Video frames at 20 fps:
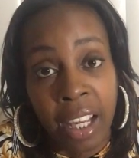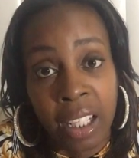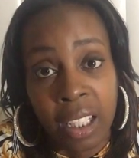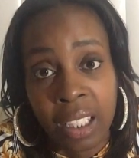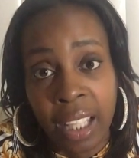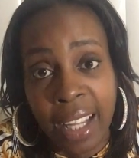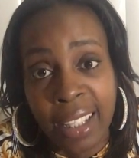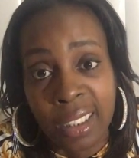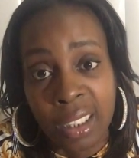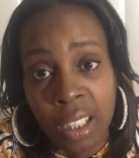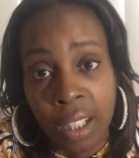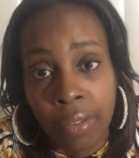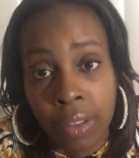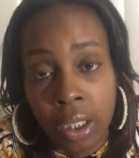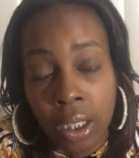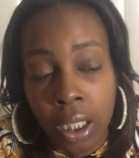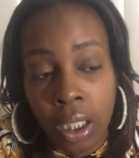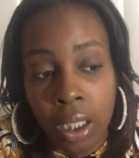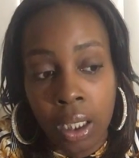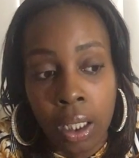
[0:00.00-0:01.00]
analyzing
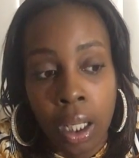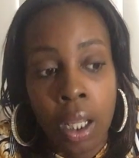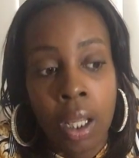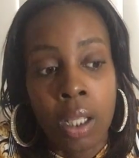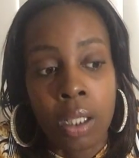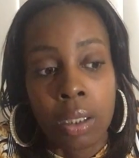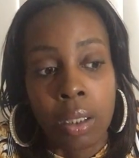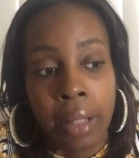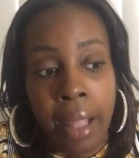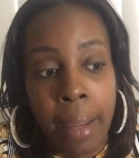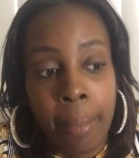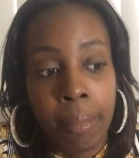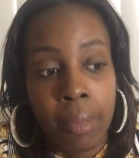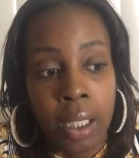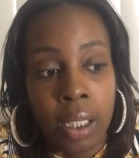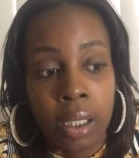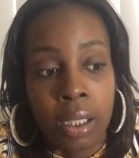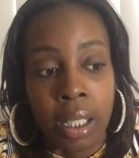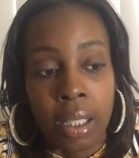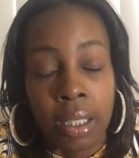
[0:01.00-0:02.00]
everything. So that
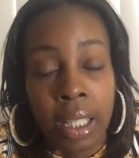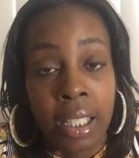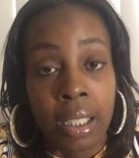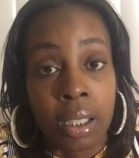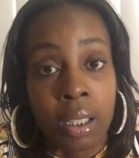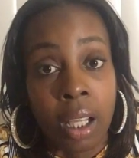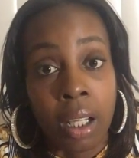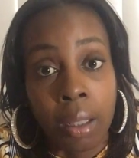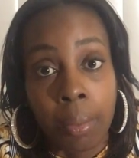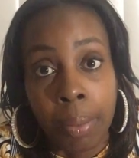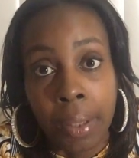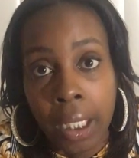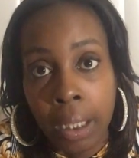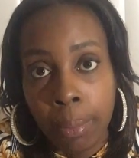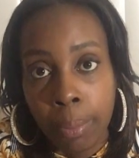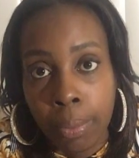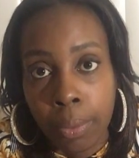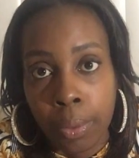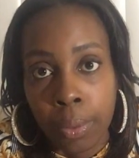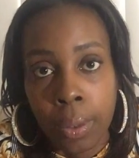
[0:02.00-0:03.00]
means that they study
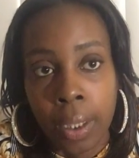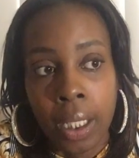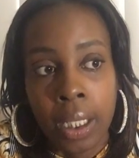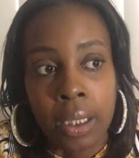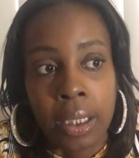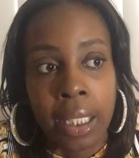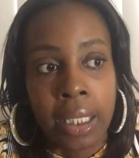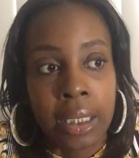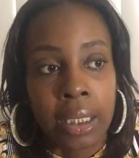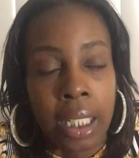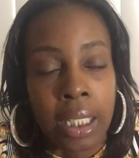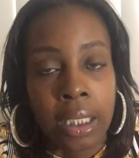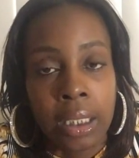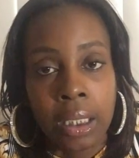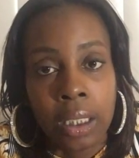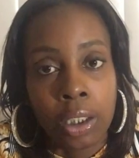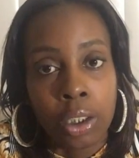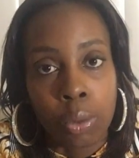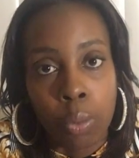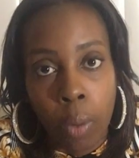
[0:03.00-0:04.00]
people, they study
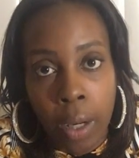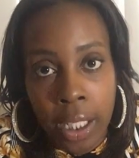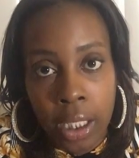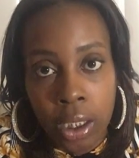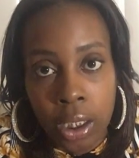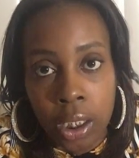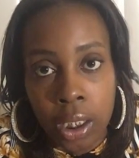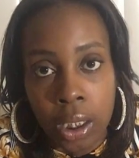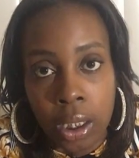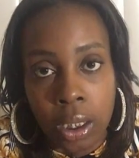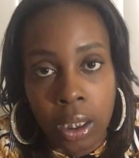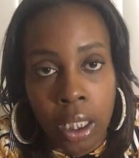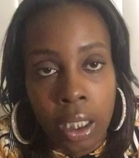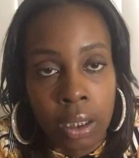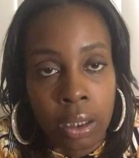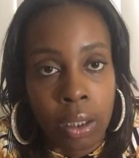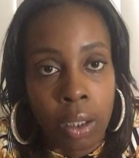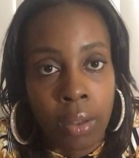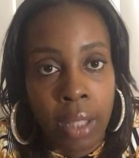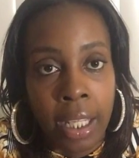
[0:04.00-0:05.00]
situations, and
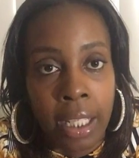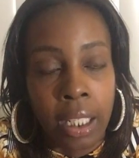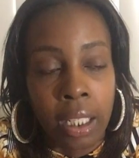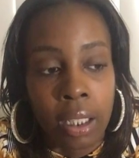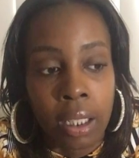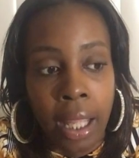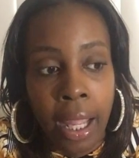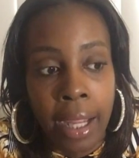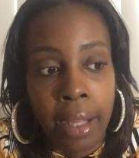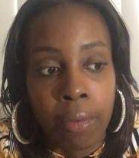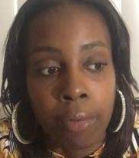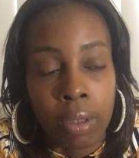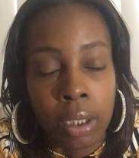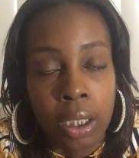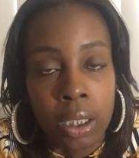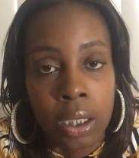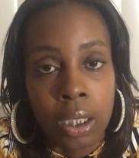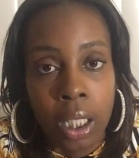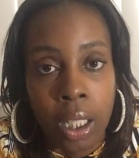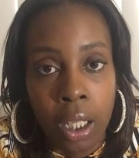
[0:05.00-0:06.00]
so they can
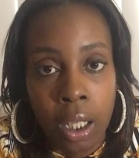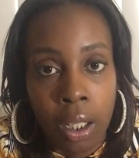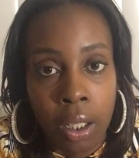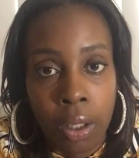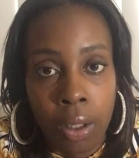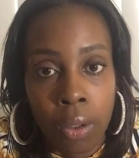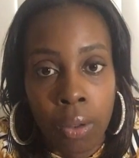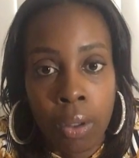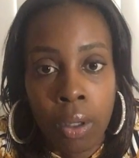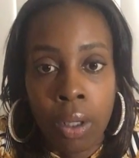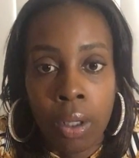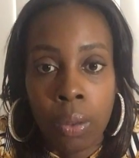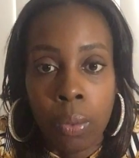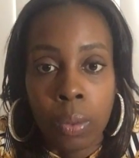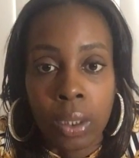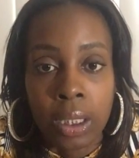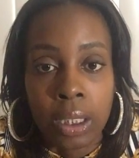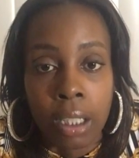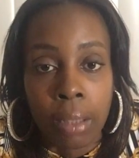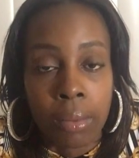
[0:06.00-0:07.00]
really tell
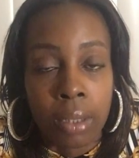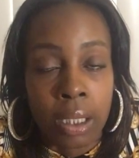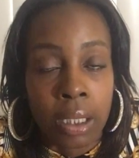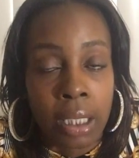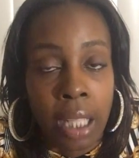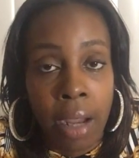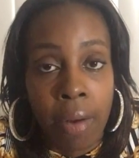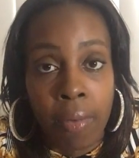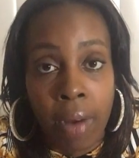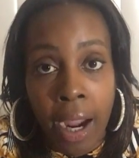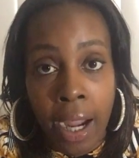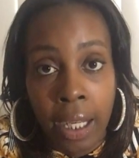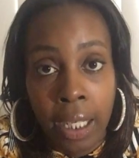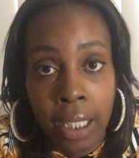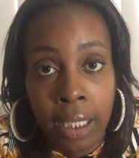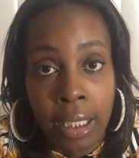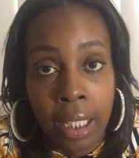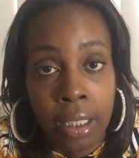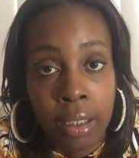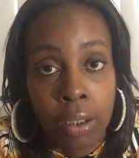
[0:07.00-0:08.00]
when something's not right,
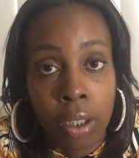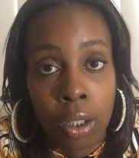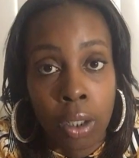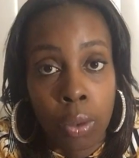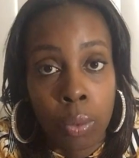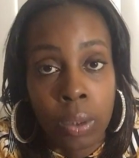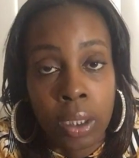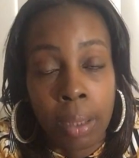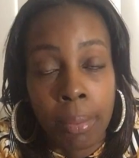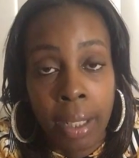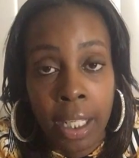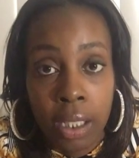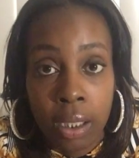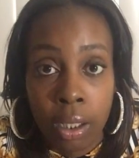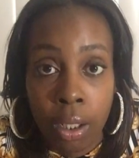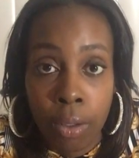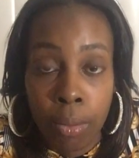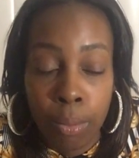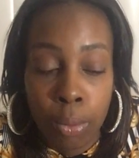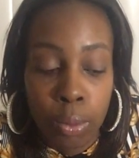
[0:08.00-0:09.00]
and they know when to make
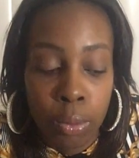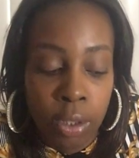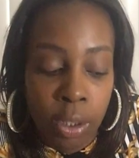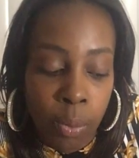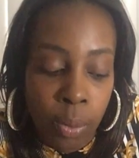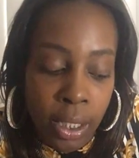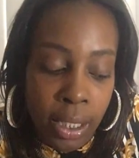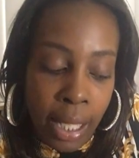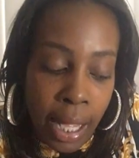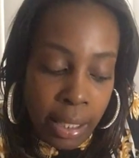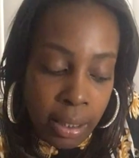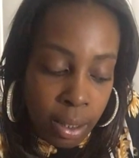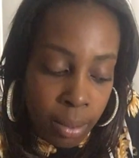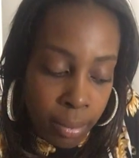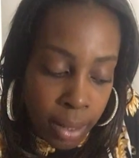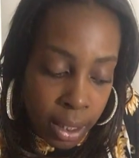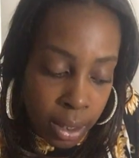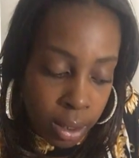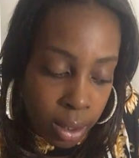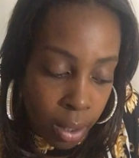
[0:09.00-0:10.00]
certain moves and when not to
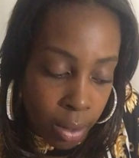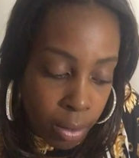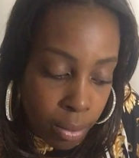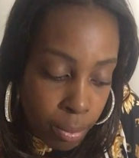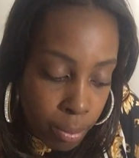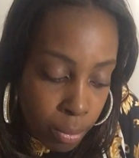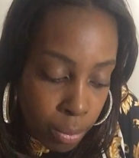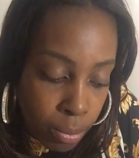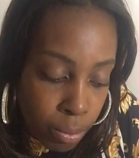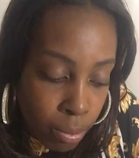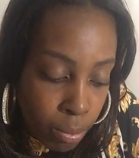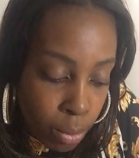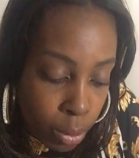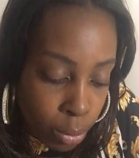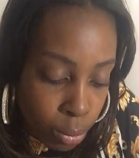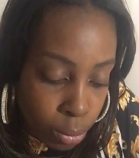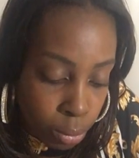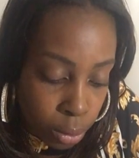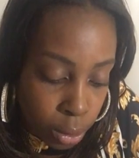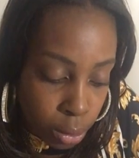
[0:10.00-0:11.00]
make certain
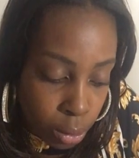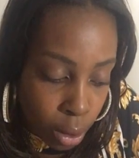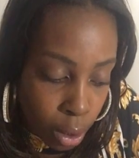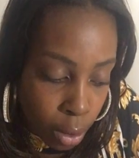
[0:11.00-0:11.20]
moves.